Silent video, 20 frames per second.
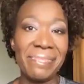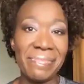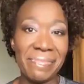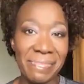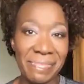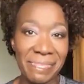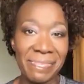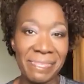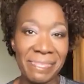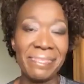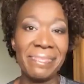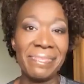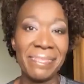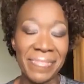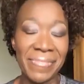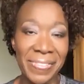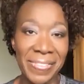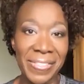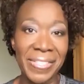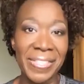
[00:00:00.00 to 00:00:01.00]
Can you talk about
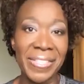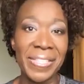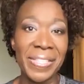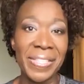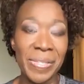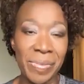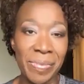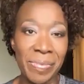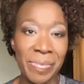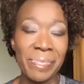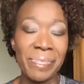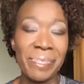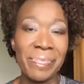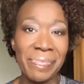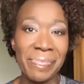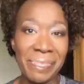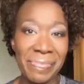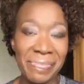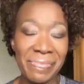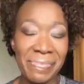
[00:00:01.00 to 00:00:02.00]
why you chose to do
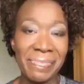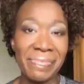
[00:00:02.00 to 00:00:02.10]
that